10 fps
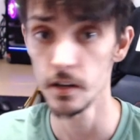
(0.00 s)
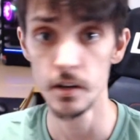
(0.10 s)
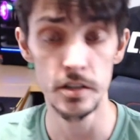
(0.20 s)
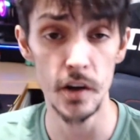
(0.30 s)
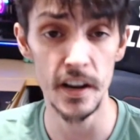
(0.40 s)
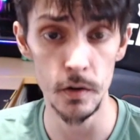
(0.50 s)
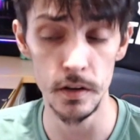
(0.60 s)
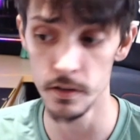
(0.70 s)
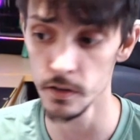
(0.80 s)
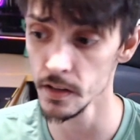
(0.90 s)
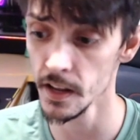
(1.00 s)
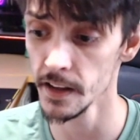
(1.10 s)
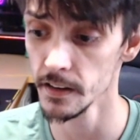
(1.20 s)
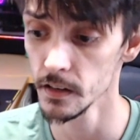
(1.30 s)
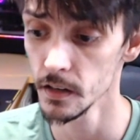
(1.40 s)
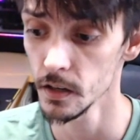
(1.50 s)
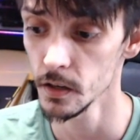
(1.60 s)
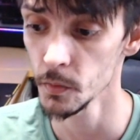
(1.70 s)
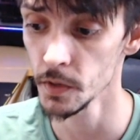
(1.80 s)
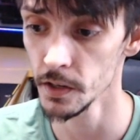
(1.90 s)
So in order to do that,
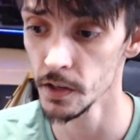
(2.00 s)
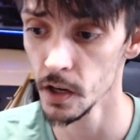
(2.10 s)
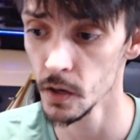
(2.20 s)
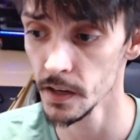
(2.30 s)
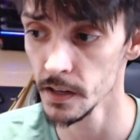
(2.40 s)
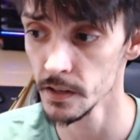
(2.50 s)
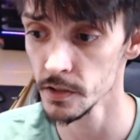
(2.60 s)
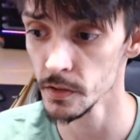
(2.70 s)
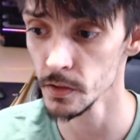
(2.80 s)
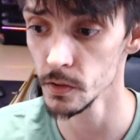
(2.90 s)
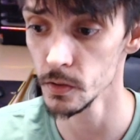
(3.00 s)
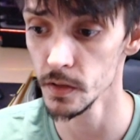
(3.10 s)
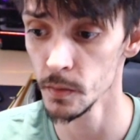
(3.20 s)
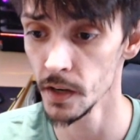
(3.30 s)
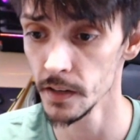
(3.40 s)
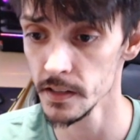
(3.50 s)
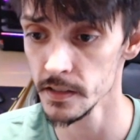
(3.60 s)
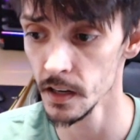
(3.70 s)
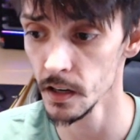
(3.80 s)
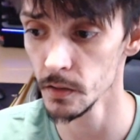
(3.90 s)
we're going to go into the button
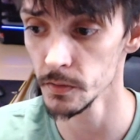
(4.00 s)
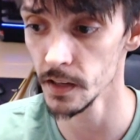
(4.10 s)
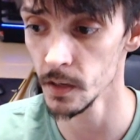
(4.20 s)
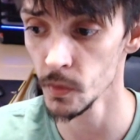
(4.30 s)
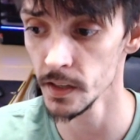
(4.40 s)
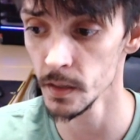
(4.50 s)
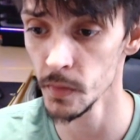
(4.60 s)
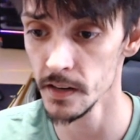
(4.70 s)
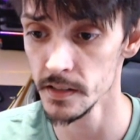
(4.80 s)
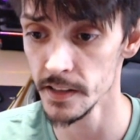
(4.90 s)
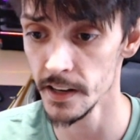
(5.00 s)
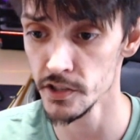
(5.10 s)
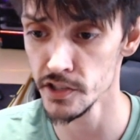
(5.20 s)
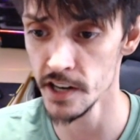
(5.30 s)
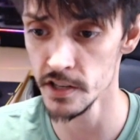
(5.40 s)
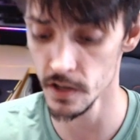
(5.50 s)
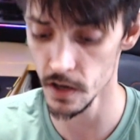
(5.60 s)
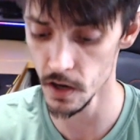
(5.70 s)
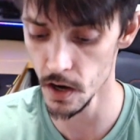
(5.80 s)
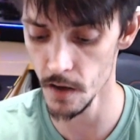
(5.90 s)
itself, and when the button state changes to
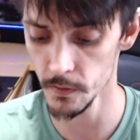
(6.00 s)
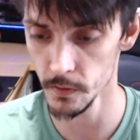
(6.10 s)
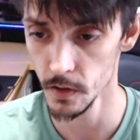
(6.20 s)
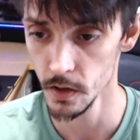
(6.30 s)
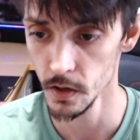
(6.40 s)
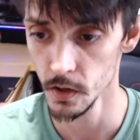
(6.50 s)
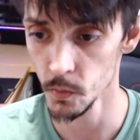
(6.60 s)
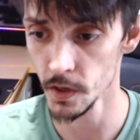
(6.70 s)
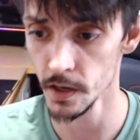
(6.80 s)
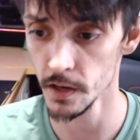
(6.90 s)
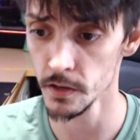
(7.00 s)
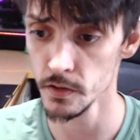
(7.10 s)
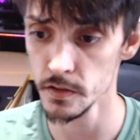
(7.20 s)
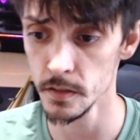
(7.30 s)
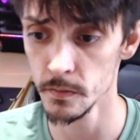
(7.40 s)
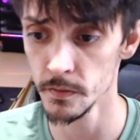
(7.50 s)
off, we're going to use some